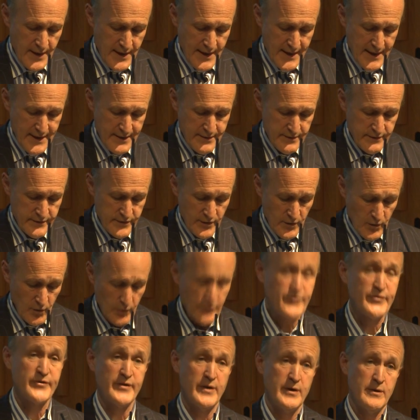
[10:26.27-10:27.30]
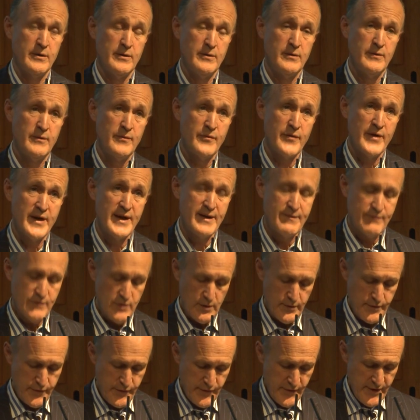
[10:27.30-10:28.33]
And also, they've
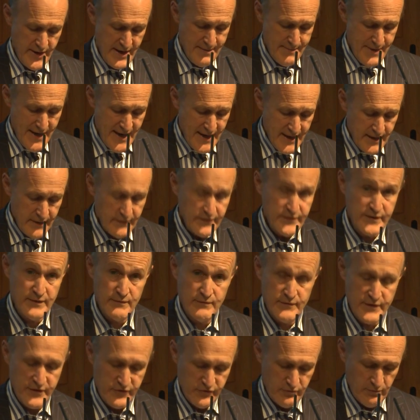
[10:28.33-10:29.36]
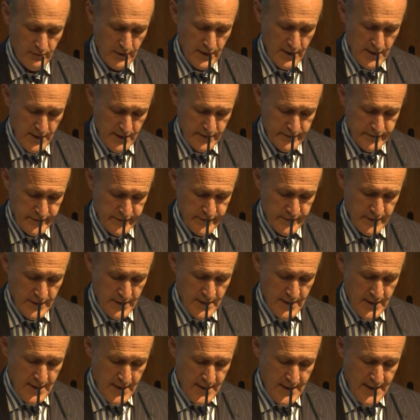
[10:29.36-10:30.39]
got 3 MAs in visual arts,
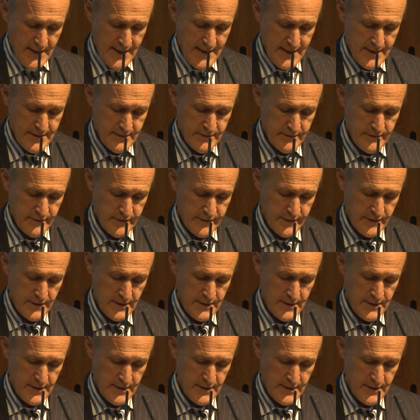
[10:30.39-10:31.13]
and